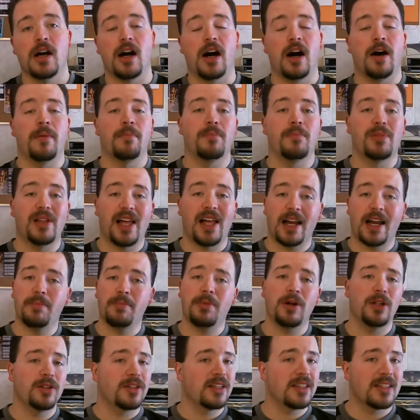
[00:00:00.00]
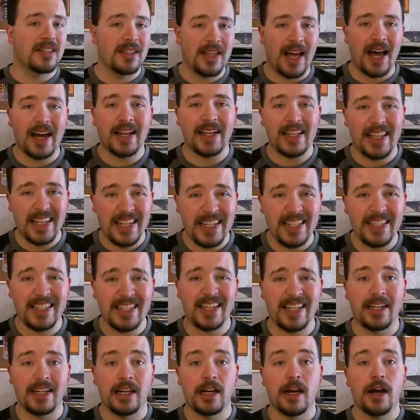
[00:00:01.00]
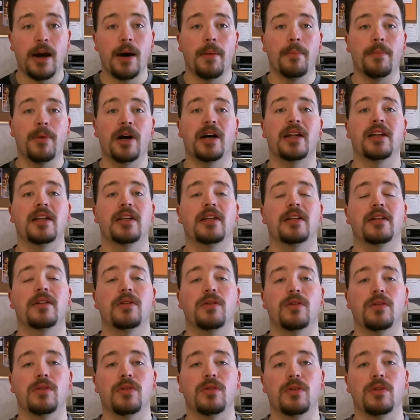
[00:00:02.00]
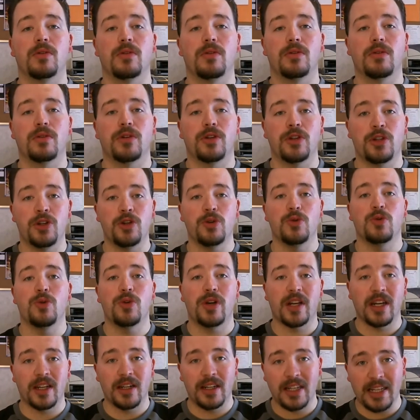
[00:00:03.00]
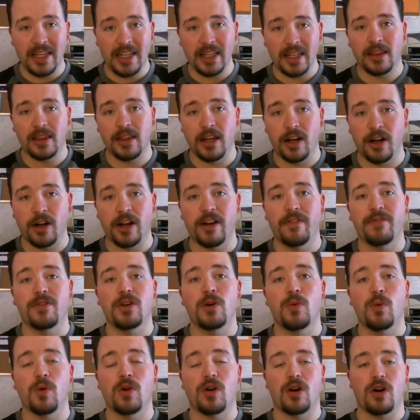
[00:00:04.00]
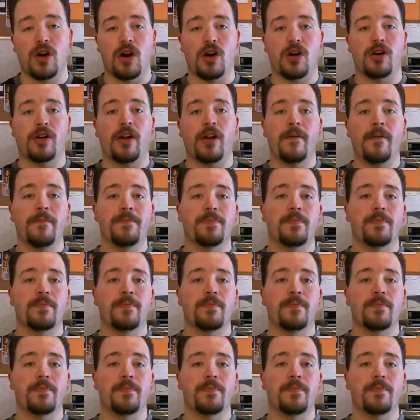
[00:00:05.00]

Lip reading: Black belt is not easy, but you can get there if you work hard.